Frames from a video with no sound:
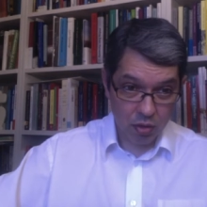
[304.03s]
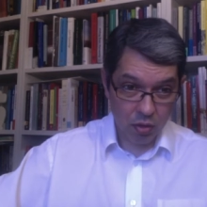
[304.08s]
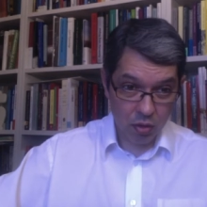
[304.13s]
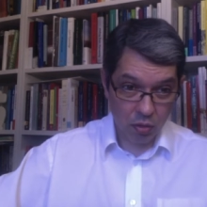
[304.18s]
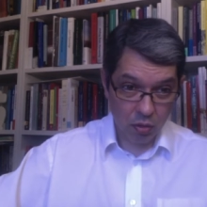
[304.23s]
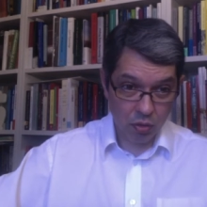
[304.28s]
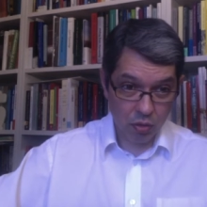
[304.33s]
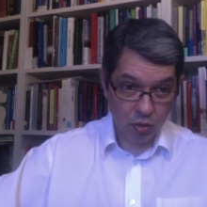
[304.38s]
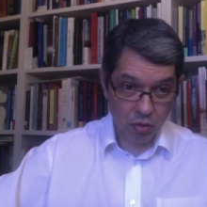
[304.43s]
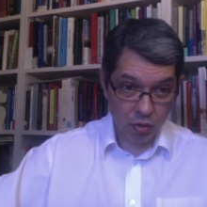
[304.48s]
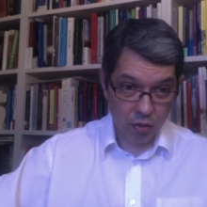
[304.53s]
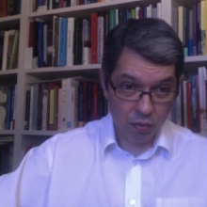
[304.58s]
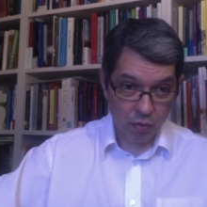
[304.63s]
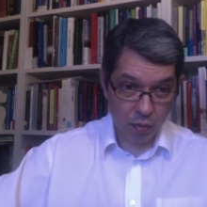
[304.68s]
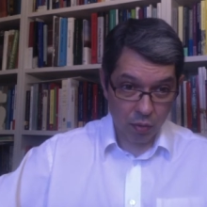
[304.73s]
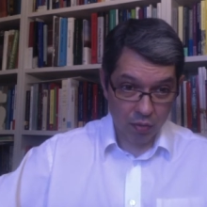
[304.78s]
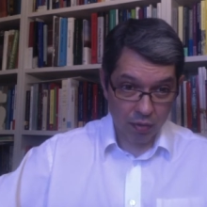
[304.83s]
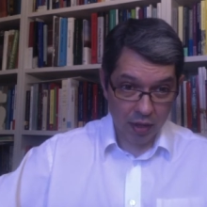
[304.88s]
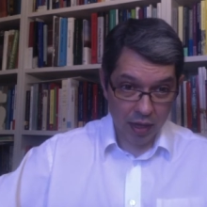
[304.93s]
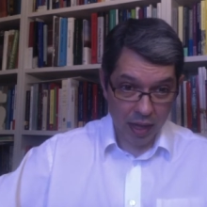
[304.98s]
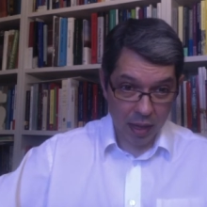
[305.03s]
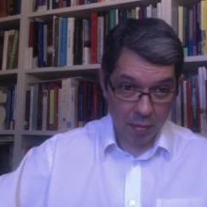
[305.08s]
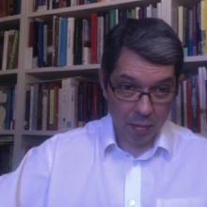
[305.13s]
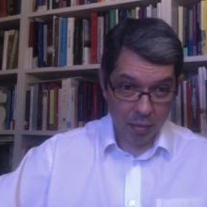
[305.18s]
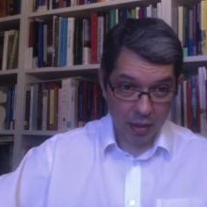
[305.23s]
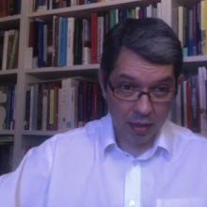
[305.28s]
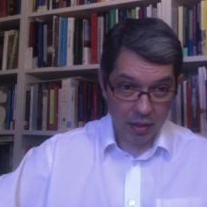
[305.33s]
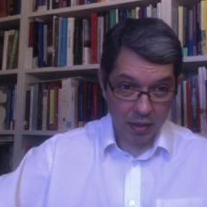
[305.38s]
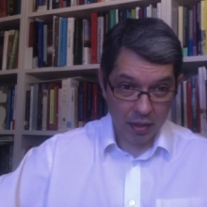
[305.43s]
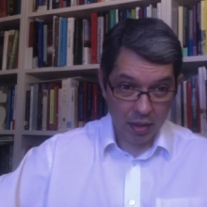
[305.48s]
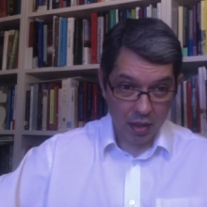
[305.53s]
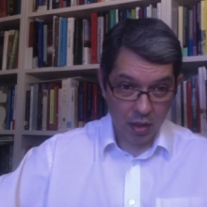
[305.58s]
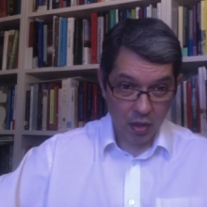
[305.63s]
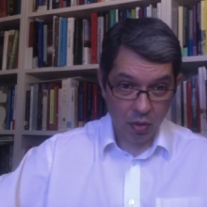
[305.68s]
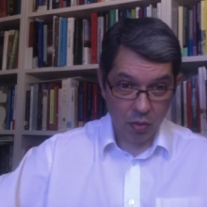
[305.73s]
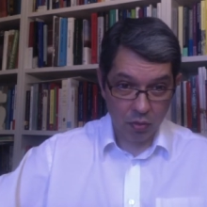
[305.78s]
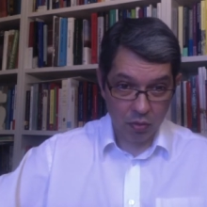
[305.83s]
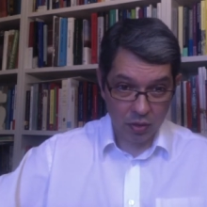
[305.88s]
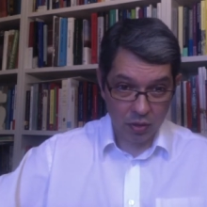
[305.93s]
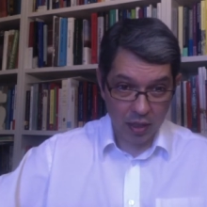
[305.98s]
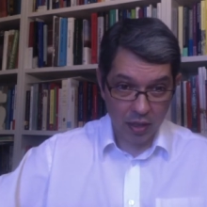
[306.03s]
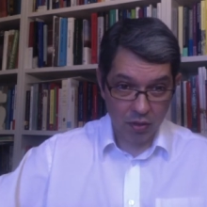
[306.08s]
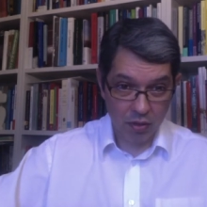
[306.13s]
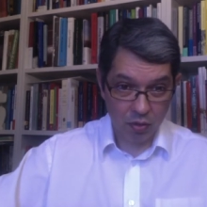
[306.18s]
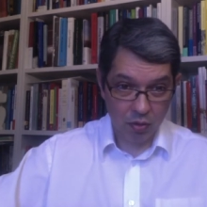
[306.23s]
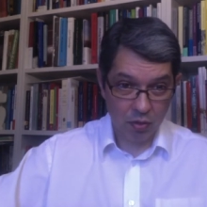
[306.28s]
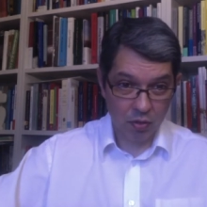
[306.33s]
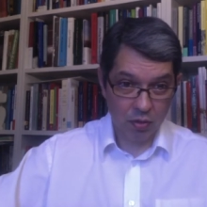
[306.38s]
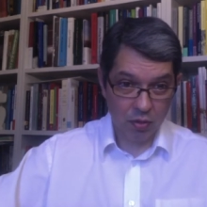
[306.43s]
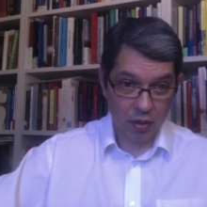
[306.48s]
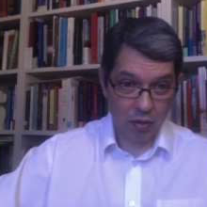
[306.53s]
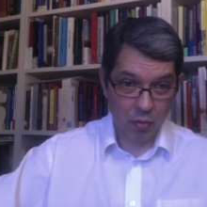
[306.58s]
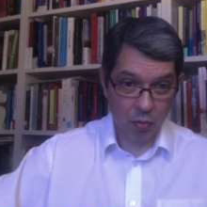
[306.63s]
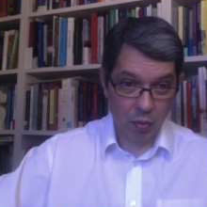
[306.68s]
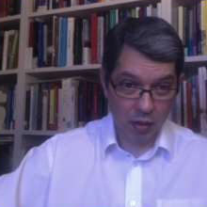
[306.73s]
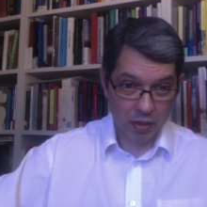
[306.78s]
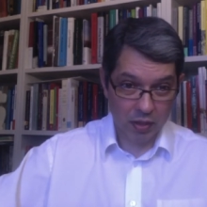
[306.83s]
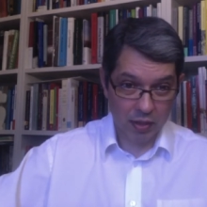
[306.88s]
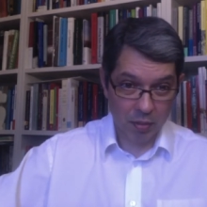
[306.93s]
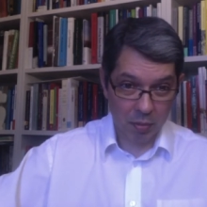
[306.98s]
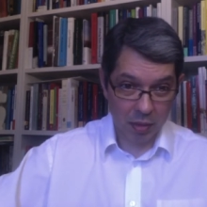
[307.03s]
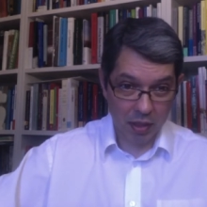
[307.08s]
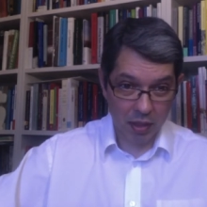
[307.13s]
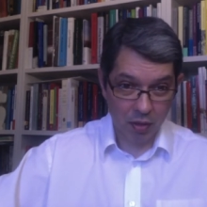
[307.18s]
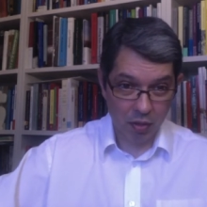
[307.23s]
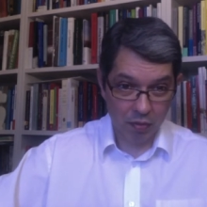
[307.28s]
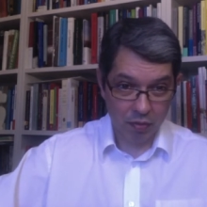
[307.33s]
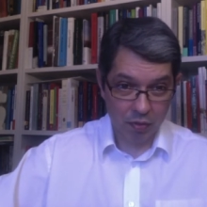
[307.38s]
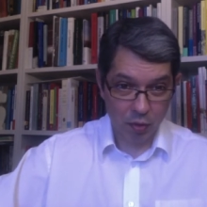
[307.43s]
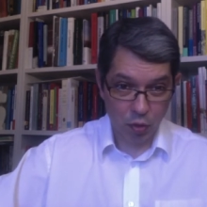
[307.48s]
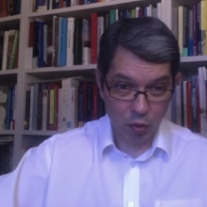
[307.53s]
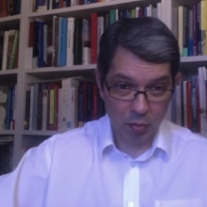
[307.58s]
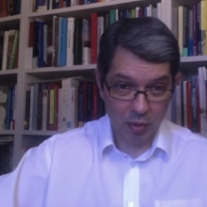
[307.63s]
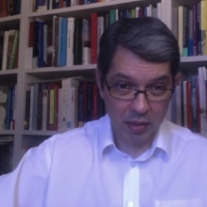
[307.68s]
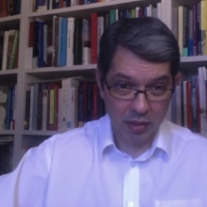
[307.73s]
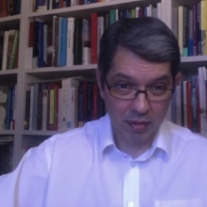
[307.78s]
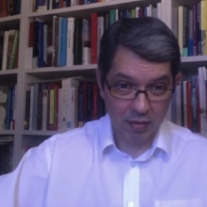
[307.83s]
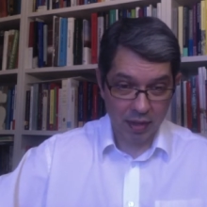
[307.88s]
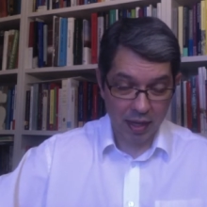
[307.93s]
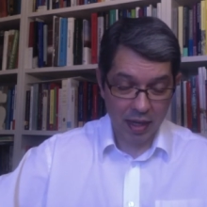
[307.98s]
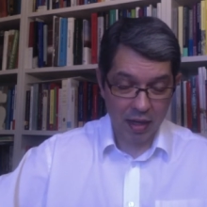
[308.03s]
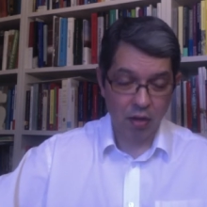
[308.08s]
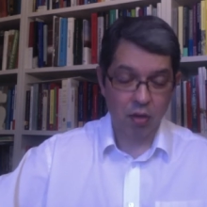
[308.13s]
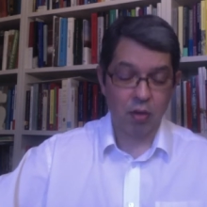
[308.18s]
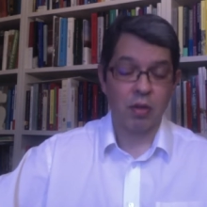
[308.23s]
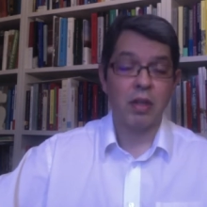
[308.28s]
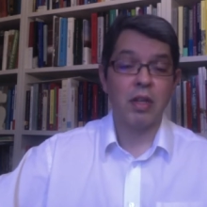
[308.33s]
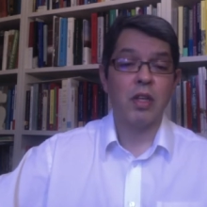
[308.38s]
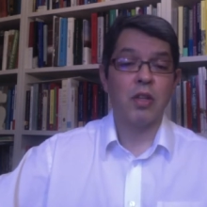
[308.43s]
notion of overlapping consensus and what's the meaning of a normative anchor.